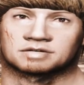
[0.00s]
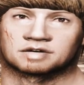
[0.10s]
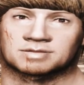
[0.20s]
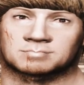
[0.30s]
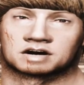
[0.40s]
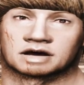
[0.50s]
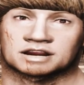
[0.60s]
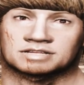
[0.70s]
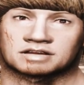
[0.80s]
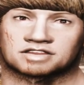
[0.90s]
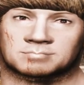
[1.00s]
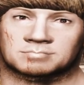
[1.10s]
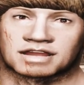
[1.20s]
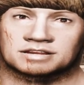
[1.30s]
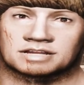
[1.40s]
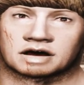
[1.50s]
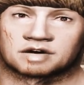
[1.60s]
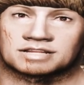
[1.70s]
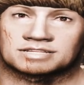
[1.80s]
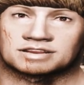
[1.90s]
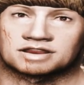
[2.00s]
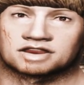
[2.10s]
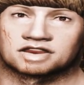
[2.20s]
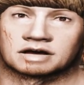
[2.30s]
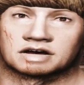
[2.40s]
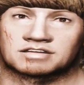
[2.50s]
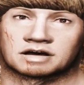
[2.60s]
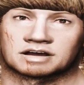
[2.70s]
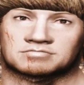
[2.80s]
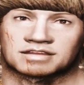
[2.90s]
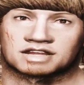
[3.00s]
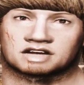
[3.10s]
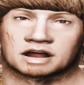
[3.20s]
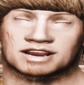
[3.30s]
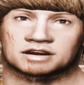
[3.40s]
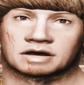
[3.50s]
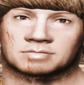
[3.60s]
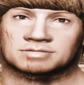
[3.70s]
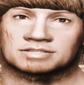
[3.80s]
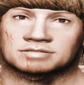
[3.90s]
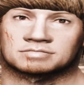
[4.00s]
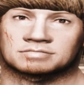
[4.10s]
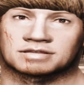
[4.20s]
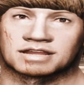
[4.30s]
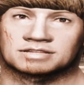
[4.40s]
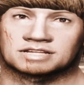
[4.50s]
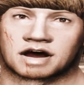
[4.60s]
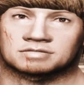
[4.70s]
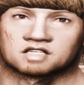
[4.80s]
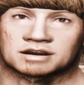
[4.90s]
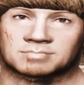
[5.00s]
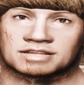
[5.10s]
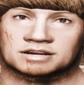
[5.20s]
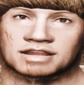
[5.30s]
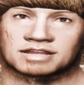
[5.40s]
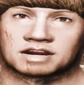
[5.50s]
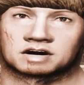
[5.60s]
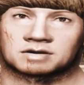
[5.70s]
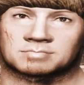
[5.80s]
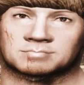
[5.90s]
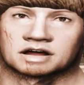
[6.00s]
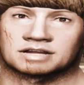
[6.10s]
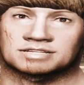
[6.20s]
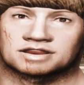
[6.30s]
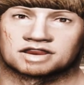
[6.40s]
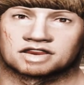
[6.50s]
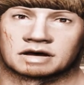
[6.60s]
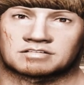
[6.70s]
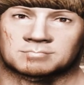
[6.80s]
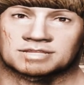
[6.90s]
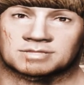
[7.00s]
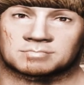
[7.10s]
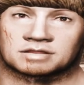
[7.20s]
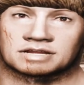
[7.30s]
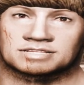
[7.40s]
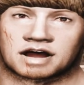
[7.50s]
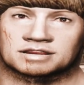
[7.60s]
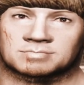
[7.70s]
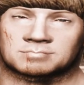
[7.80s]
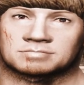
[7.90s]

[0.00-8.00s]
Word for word: We Bretons give them pelts and wood. They give us fish and clams. It's good doing business here. Plus, they give me a place to sleep.